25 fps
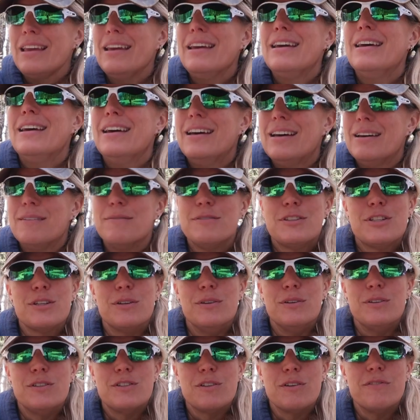
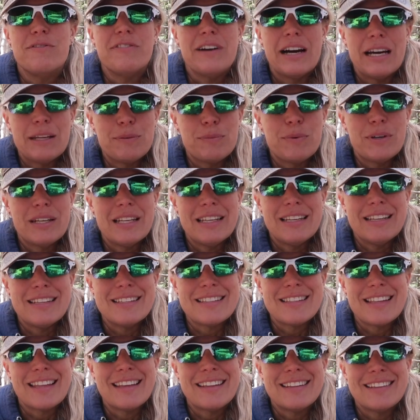to find what it
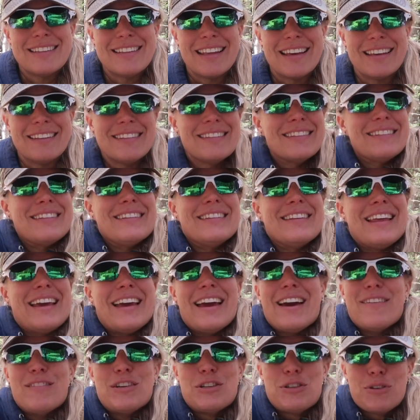is that
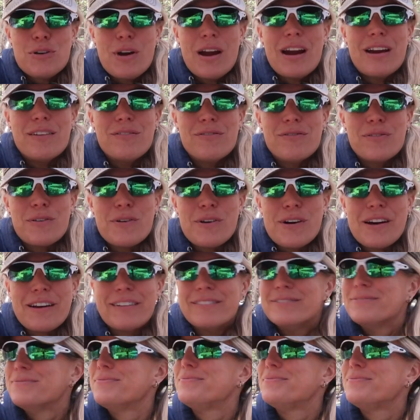they have a drive for.